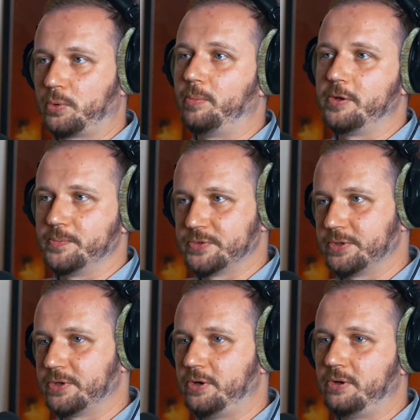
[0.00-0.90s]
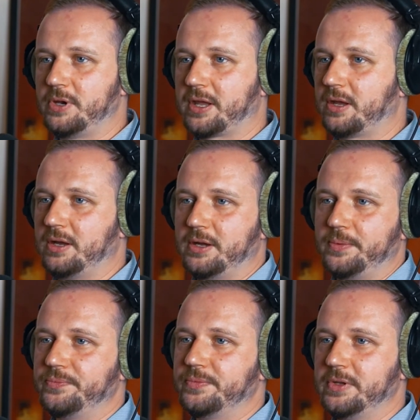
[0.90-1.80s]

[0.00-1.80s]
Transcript: problems you know like um,